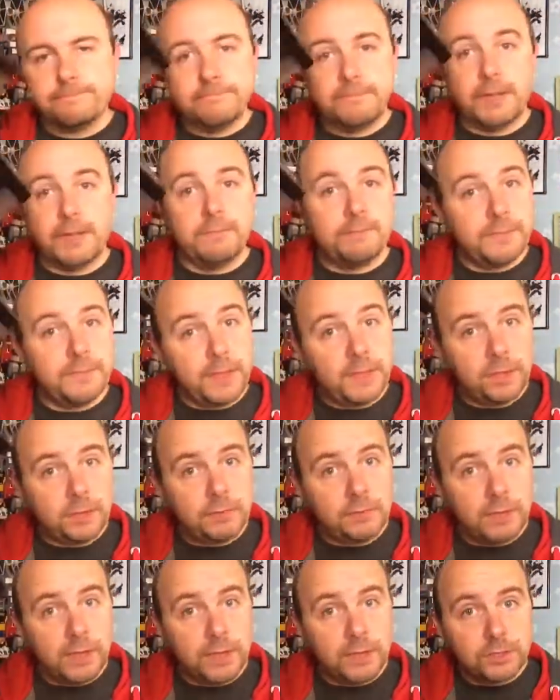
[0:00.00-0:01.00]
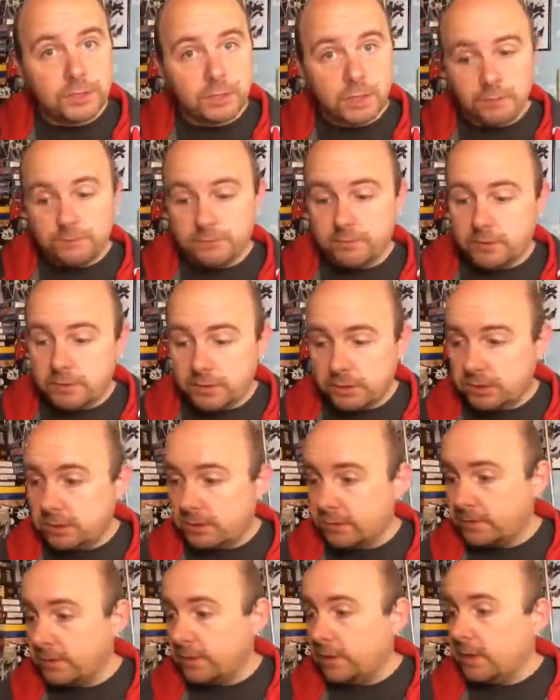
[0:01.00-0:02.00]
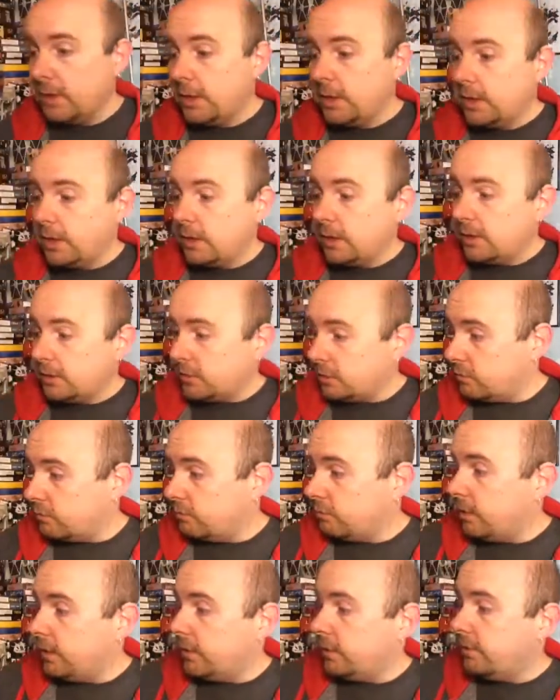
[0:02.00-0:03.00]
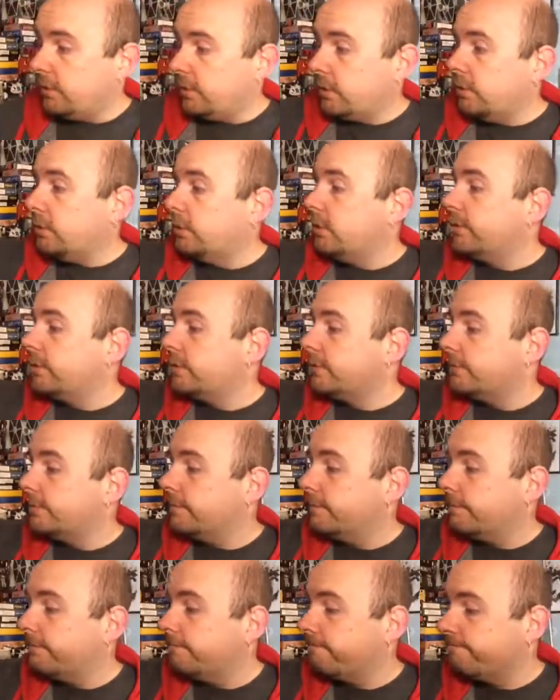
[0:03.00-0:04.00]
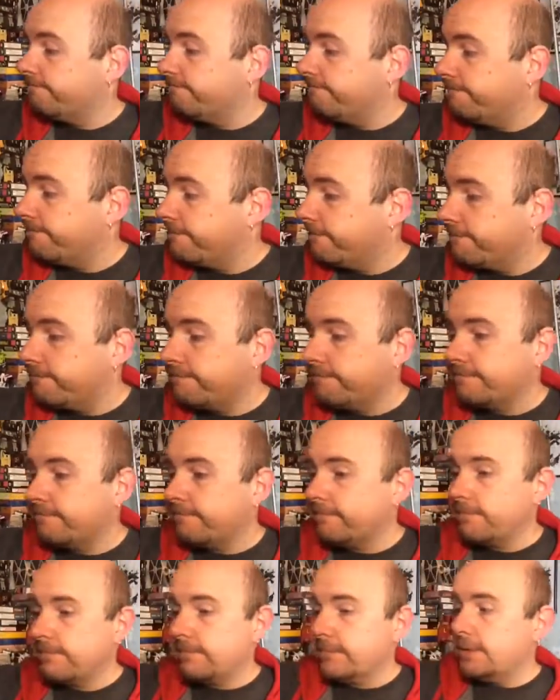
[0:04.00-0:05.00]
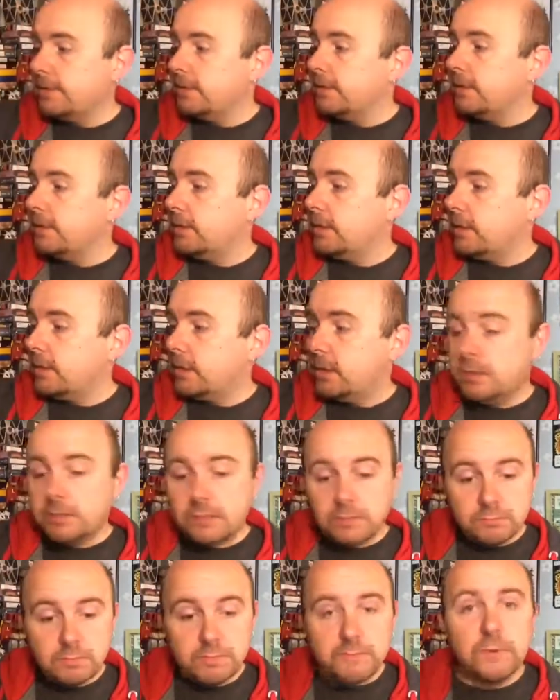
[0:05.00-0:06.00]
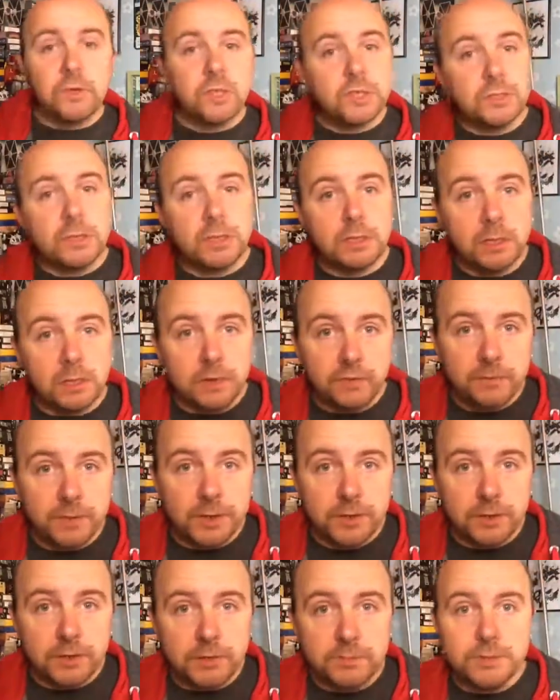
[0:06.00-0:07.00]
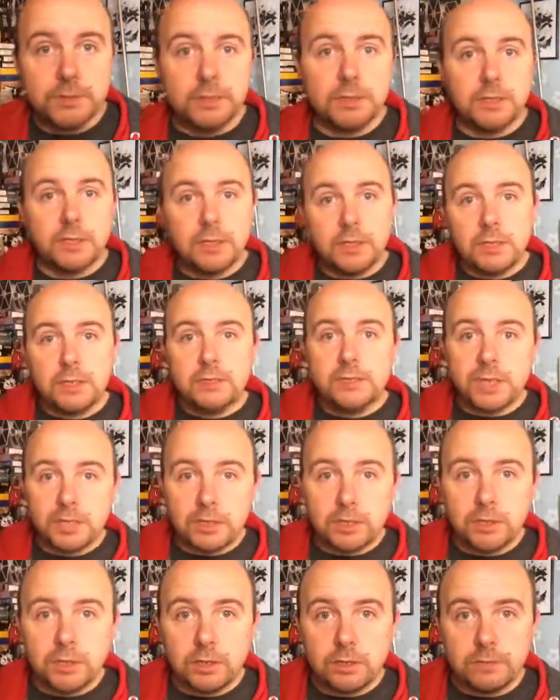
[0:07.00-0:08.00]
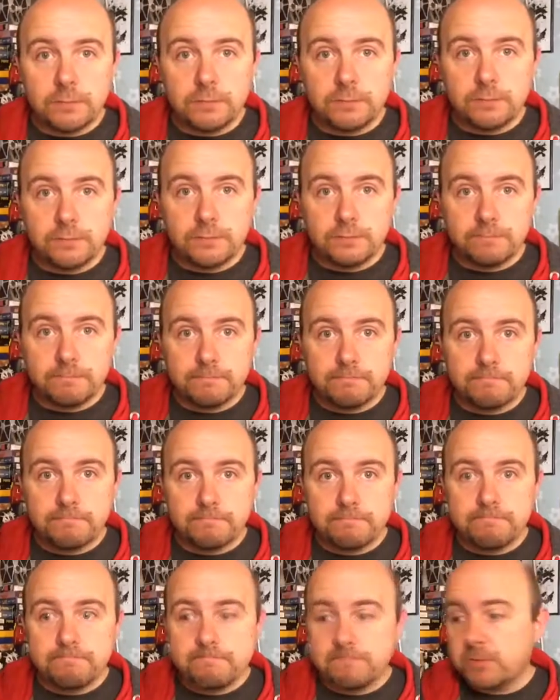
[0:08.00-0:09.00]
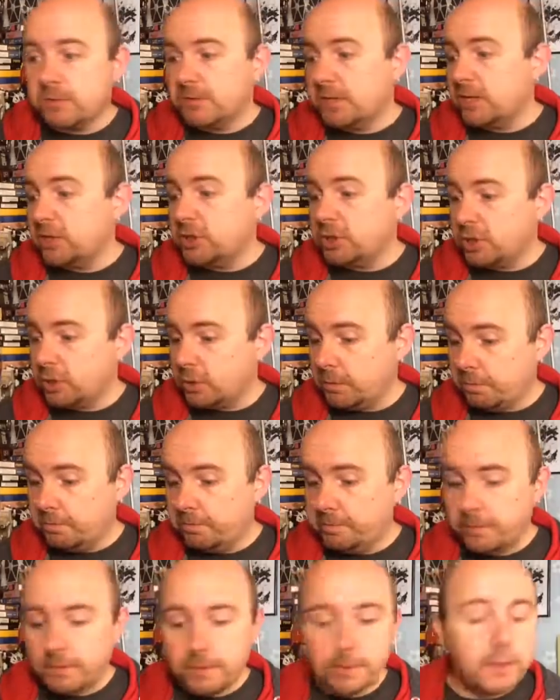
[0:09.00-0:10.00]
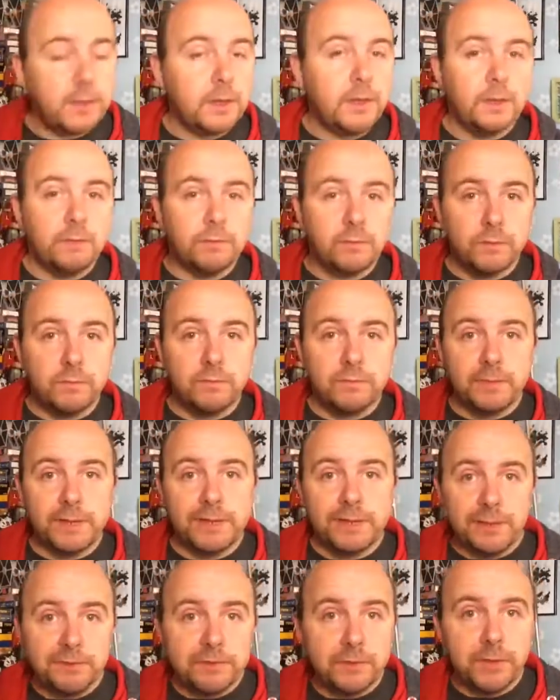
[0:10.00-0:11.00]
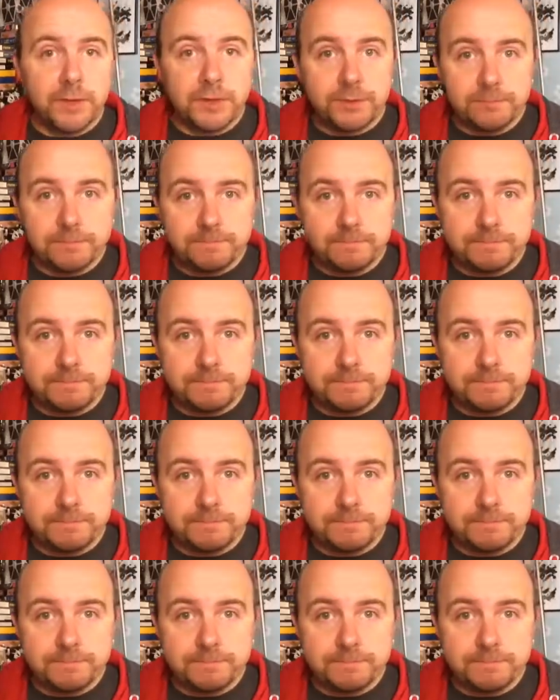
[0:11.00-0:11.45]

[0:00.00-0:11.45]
yeah, thank you again, Scott, for all this stuff. This is really, really cool of you. That was my first lot of pickups. The second lot, well, second two, come from my nephew Adam,